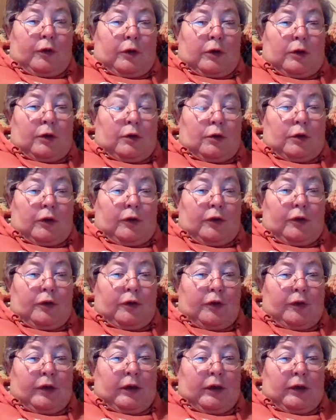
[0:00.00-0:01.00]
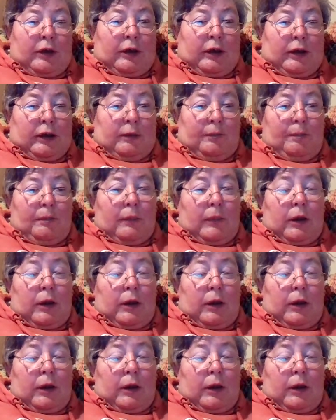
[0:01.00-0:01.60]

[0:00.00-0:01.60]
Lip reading: and Doris Standing.